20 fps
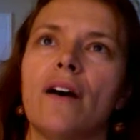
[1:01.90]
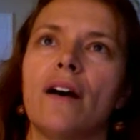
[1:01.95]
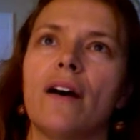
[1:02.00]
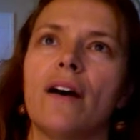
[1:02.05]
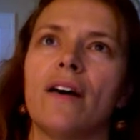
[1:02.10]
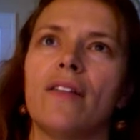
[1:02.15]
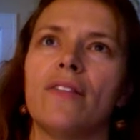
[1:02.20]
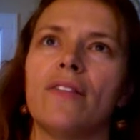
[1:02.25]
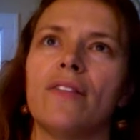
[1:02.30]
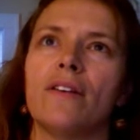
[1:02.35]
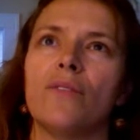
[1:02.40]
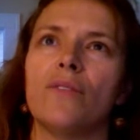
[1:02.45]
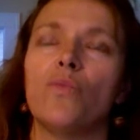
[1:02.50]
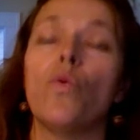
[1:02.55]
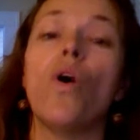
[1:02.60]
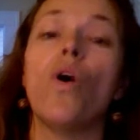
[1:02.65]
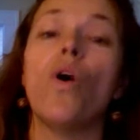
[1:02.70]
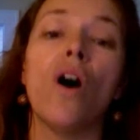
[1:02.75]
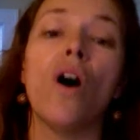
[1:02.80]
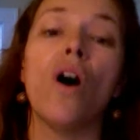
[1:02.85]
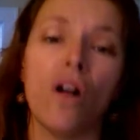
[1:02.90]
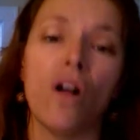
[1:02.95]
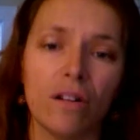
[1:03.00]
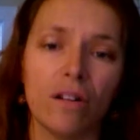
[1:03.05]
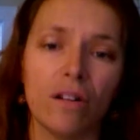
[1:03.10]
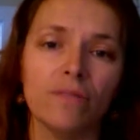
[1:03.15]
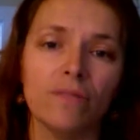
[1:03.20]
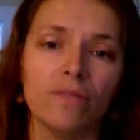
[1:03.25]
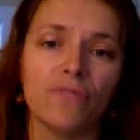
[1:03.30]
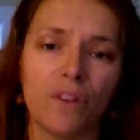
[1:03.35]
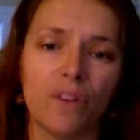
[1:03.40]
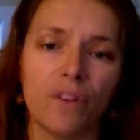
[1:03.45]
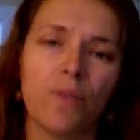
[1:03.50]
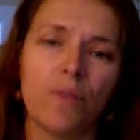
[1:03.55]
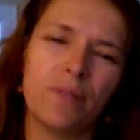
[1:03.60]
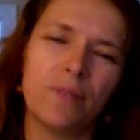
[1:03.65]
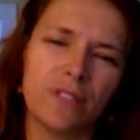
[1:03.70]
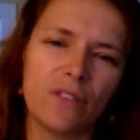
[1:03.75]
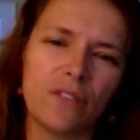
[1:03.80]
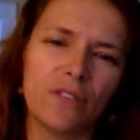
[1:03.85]
the wall from the
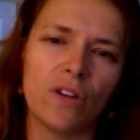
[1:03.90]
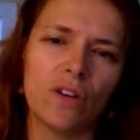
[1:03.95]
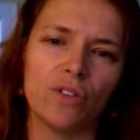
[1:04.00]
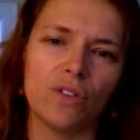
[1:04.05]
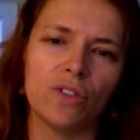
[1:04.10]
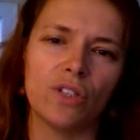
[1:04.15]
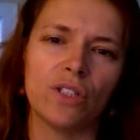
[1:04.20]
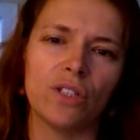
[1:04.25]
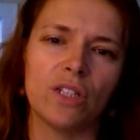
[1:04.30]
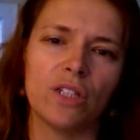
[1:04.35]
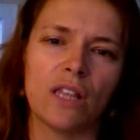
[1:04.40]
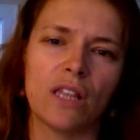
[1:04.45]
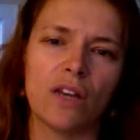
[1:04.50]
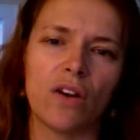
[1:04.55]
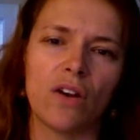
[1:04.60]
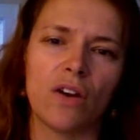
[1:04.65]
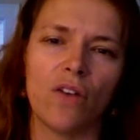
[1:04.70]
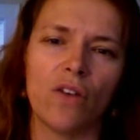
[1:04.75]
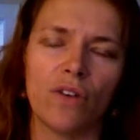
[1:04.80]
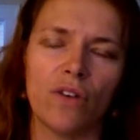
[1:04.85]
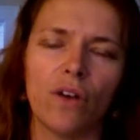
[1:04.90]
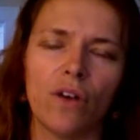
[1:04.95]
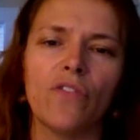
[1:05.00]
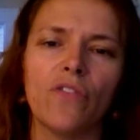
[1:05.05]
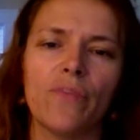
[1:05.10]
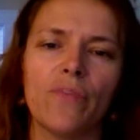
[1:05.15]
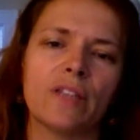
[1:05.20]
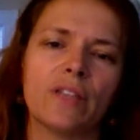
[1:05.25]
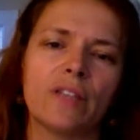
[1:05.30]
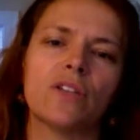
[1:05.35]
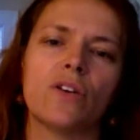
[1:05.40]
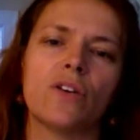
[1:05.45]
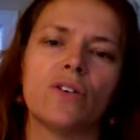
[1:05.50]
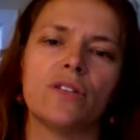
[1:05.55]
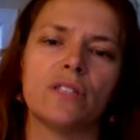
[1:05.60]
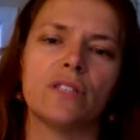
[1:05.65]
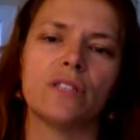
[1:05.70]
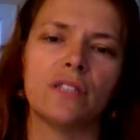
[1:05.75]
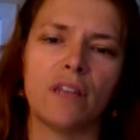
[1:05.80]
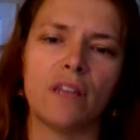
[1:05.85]
Pacific Ocean to the Gulf of Mexico
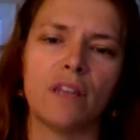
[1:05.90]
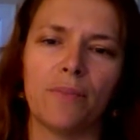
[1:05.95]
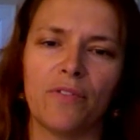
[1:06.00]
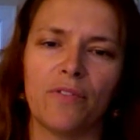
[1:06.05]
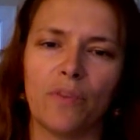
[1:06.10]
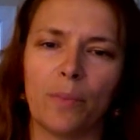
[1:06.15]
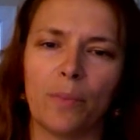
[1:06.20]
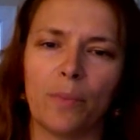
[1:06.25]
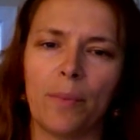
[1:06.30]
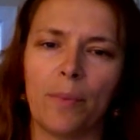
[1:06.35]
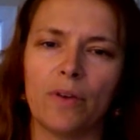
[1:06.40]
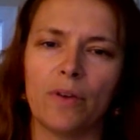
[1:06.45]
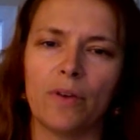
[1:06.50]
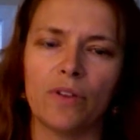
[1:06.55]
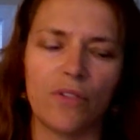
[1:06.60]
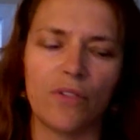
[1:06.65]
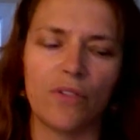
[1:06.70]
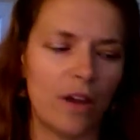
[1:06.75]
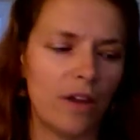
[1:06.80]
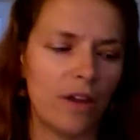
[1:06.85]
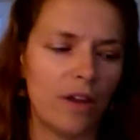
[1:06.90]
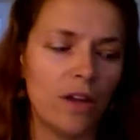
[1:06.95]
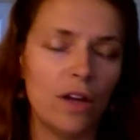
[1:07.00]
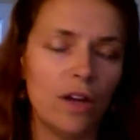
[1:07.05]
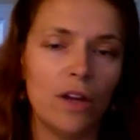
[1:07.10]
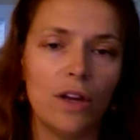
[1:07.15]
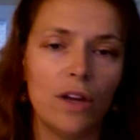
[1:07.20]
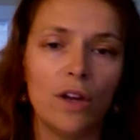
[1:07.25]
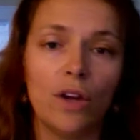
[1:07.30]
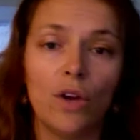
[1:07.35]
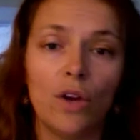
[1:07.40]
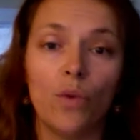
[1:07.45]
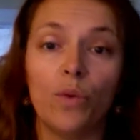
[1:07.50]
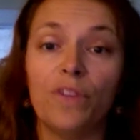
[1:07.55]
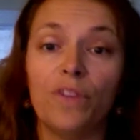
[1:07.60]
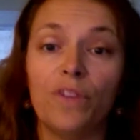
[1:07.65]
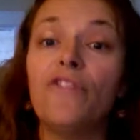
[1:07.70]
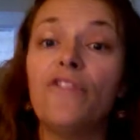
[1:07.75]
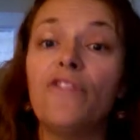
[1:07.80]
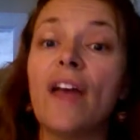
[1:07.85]
is an example of a proposal that
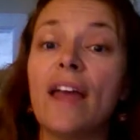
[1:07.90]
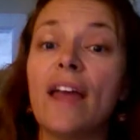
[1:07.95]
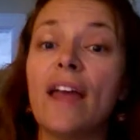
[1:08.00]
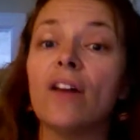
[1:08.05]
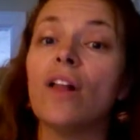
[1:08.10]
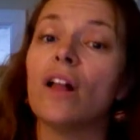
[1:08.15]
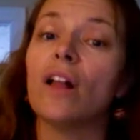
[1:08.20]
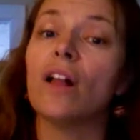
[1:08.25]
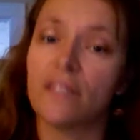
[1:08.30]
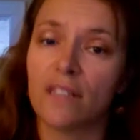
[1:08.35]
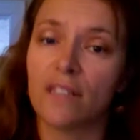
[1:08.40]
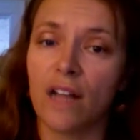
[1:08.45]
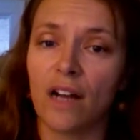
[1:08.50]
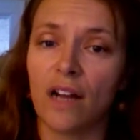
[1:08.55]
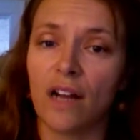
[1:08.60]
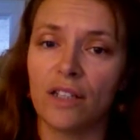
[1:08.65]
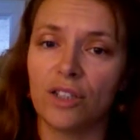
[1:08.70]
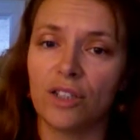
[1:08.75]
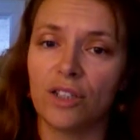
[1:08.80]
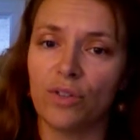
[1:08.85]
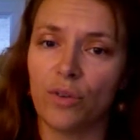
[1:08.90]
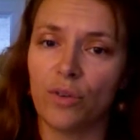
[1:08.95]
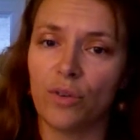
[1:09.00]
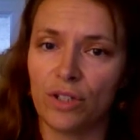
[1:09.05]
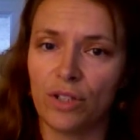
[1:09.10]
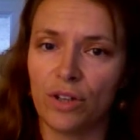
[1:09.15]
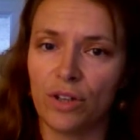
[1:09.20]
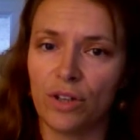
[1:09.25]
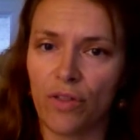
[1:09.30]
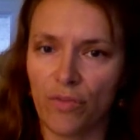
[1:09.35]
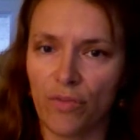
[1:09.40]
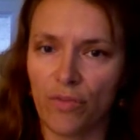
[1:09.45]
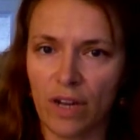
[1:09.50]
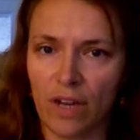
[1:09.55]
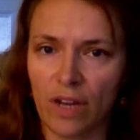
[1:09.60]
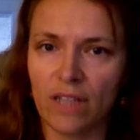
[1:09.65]
would fail on stock issue question 3.